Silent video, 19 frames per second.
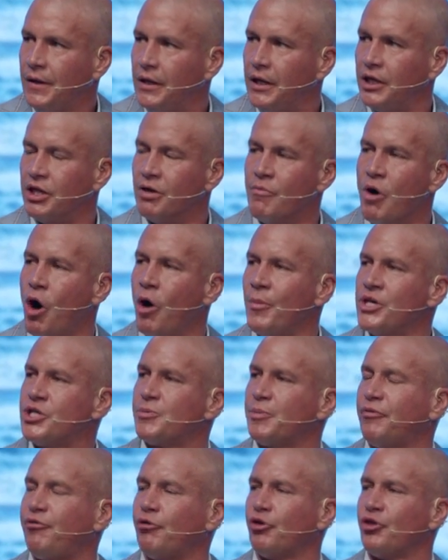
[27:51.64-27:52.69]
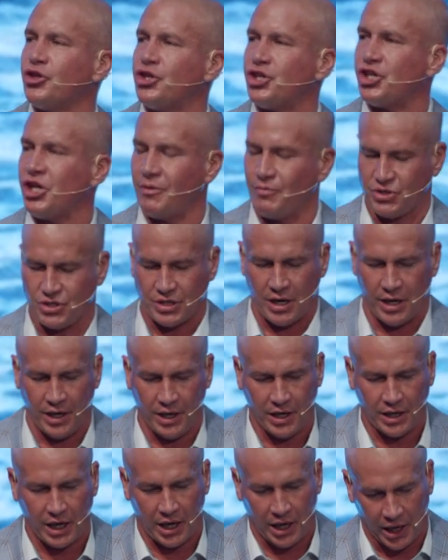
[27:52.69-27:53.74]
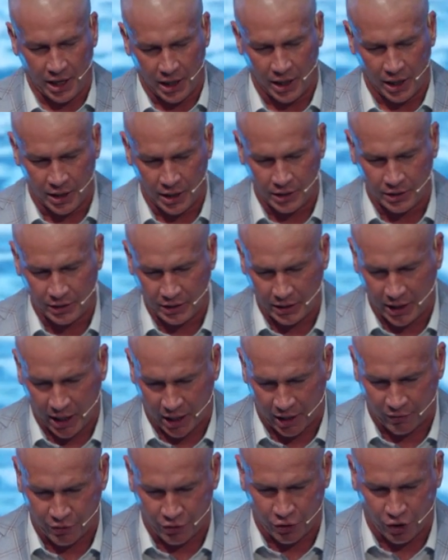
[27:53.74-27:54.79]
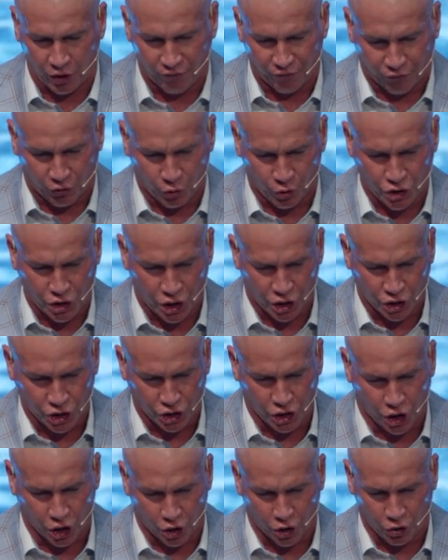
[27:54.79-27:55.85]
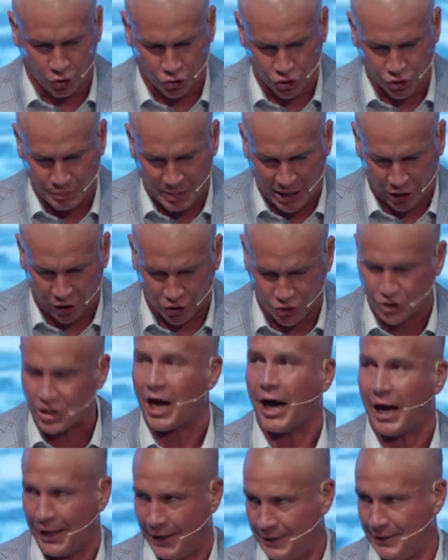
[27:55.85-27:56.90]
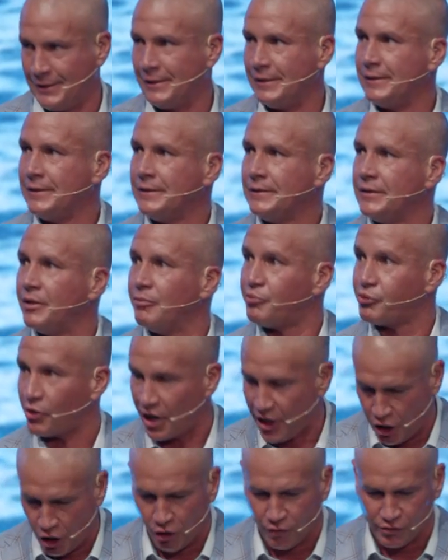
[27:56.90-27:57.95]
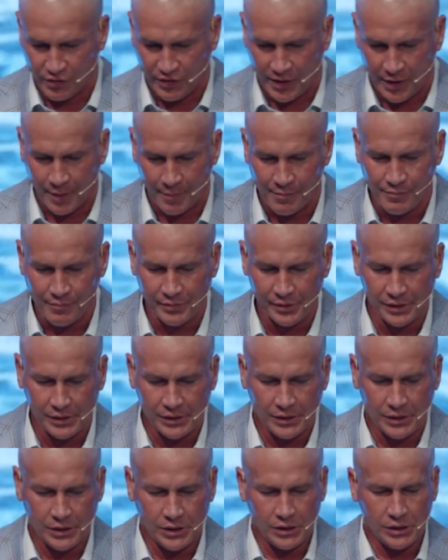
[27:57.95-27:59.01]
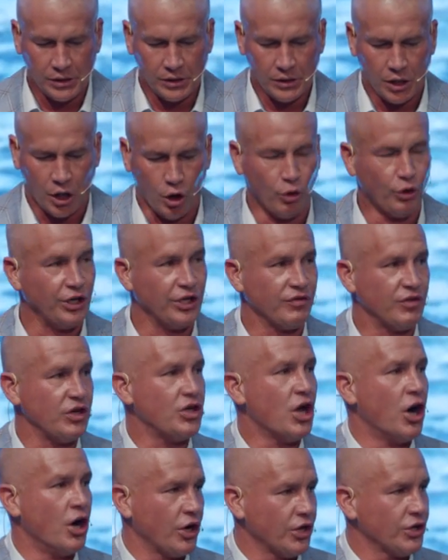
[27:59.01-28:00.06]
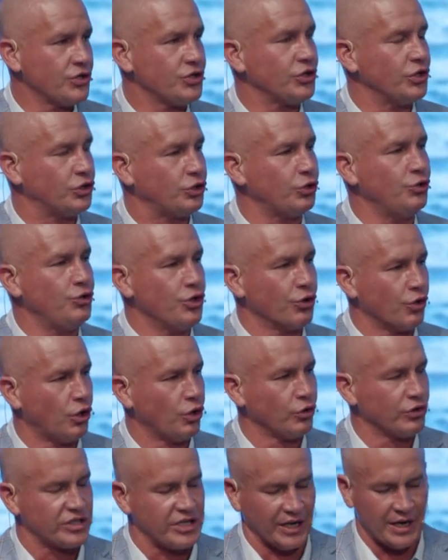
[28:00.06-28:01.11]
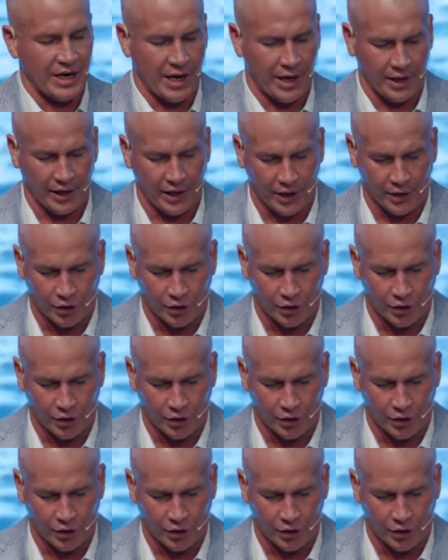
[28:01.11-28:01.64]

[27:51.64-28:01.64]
In the moments before the ship sank, Anna gathered her four young girls by her side and prayed over them, holding the youngest, the two year old Tanetta, in